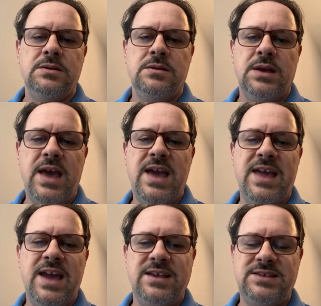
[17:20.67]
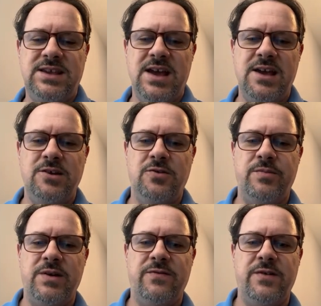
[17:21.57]
Hey, KC, how you doing,
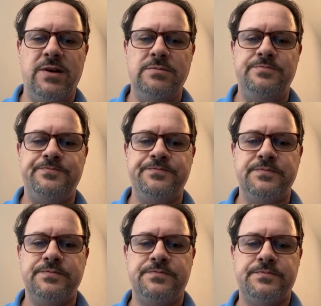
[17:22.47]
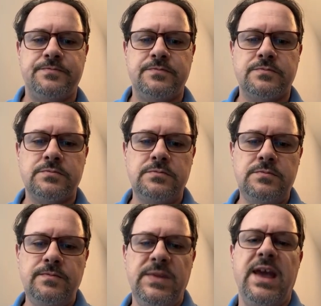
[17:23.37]
my friend?
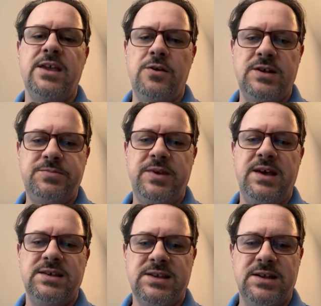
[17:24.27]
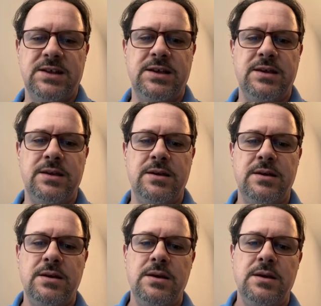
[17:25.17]
Yeah, USPS, Kelly.
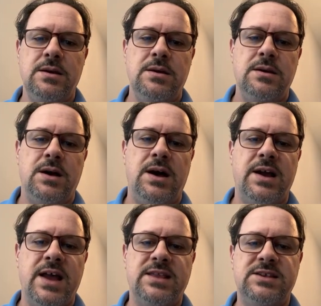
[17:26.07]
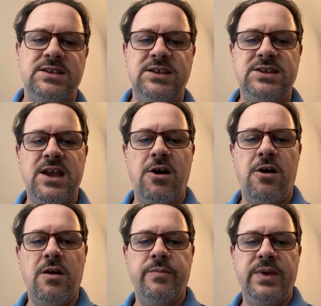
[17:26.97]
Got the
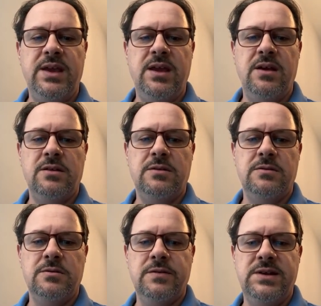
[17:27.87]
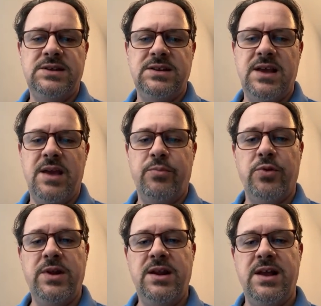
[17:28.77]
CJRB Lurid today.
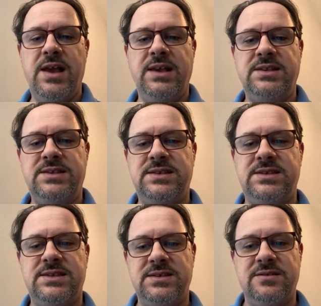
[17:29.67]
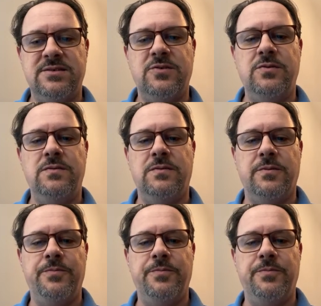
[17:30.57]
Pretty nice. Cool.